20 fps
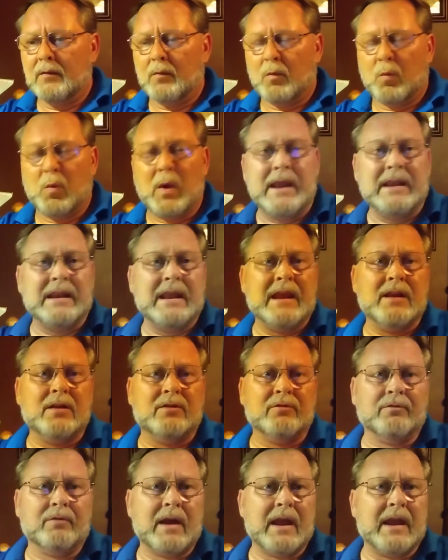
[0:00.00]
We need the
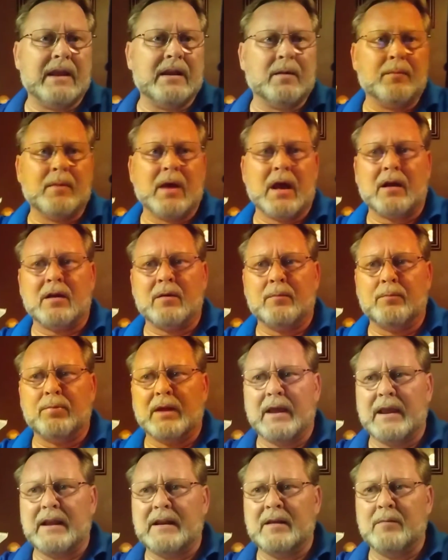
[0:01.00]
rain. I'm not
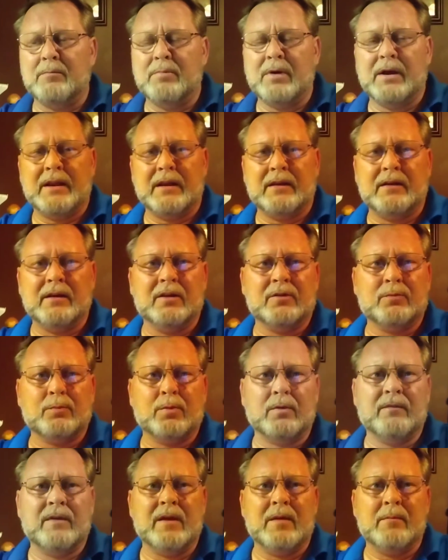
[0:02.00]
complaining, but it does
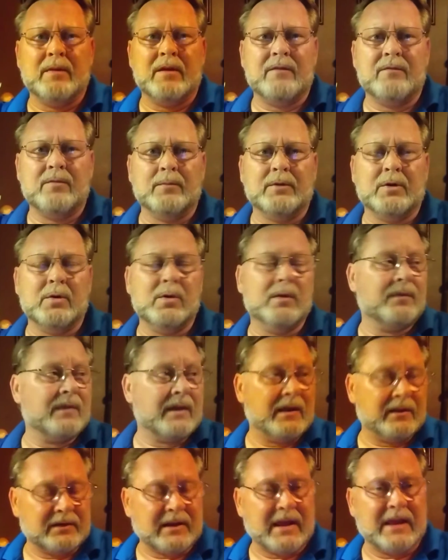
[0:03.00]
prevent me from doing
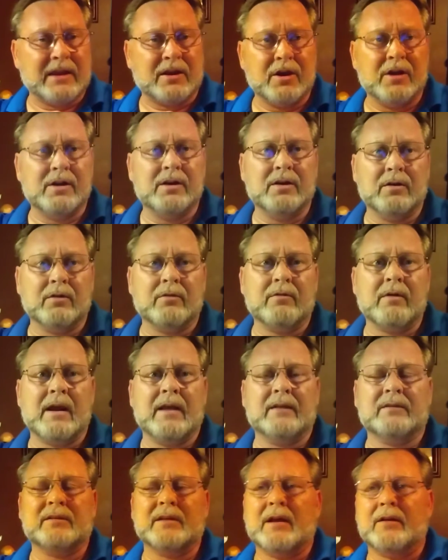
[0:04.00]
things like cutting the
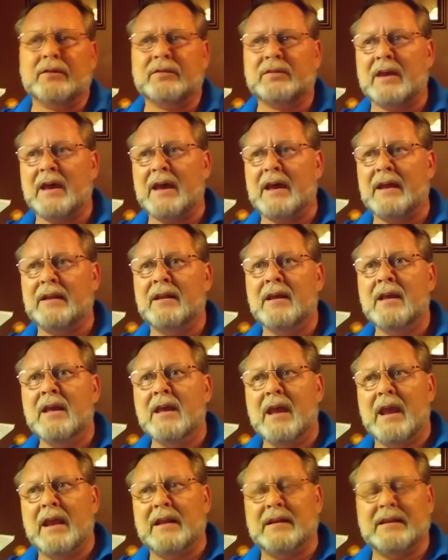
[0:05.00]
grass outside
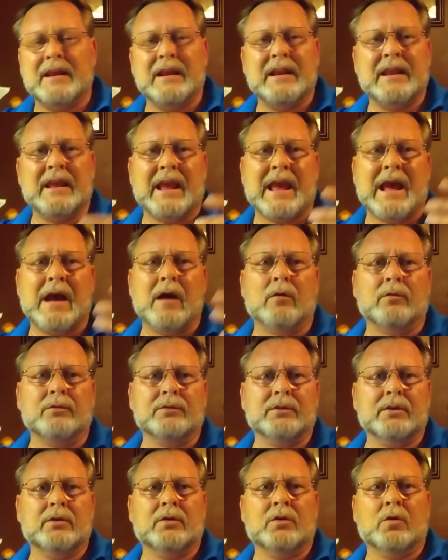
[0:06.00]
and getting
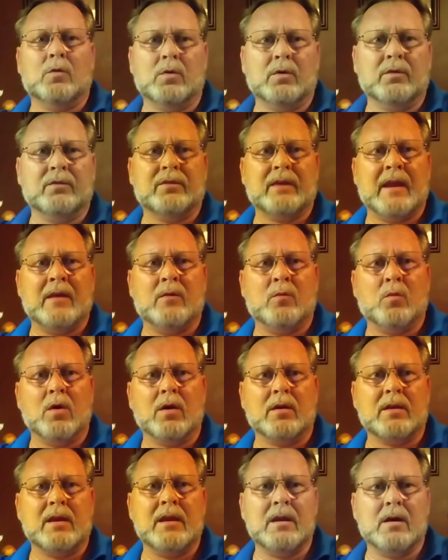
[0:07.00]
outdoors and
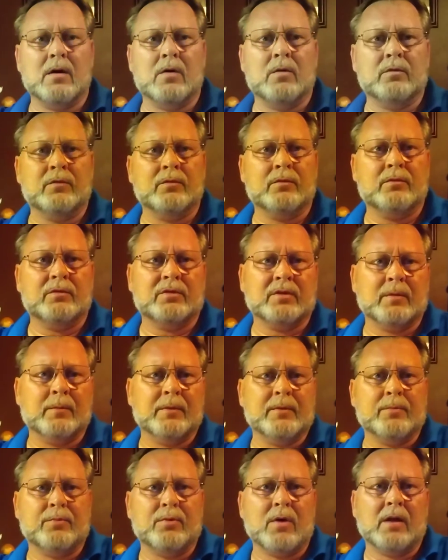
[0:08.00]
working on some of
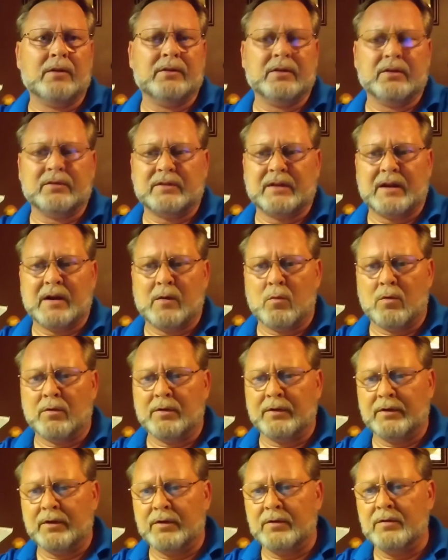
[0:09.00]
the projects that I
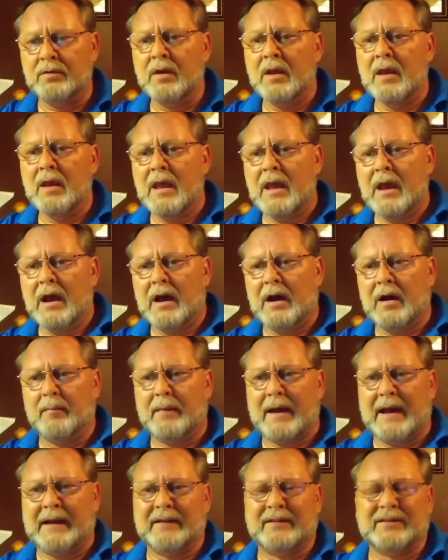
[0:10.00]
want to do.
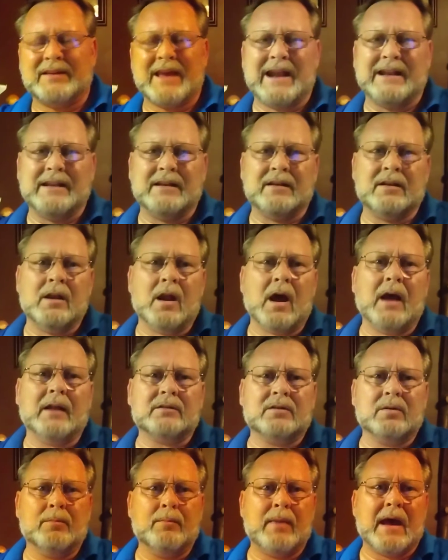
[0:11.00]
I decided not
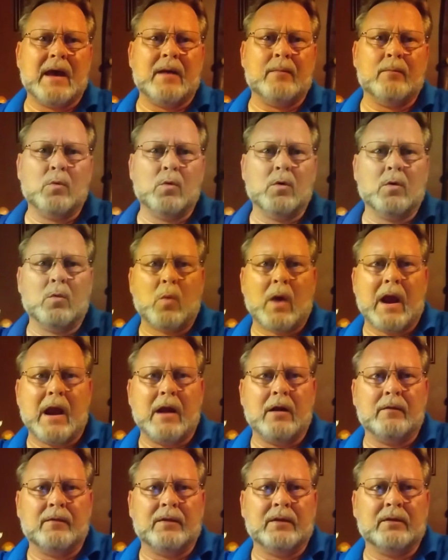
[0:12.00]
to buy more
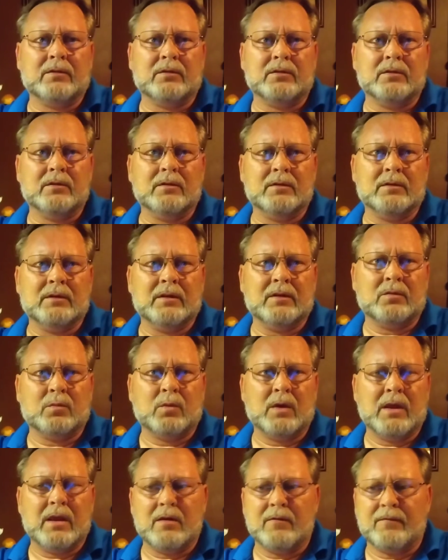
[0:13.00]
wire this
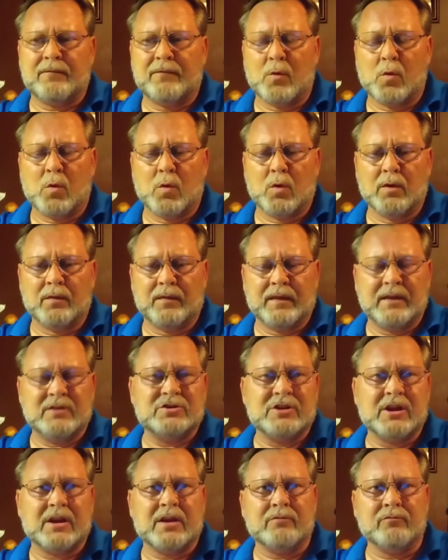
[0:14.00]
week for the
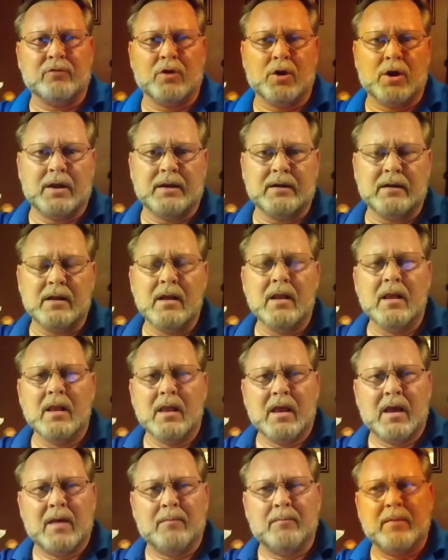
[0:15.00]
chicken run.
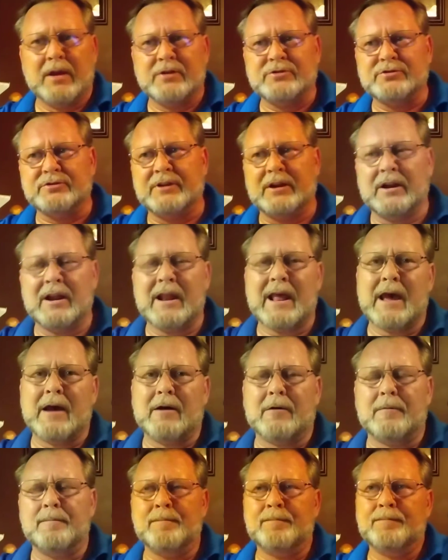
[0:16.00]
I measured it out.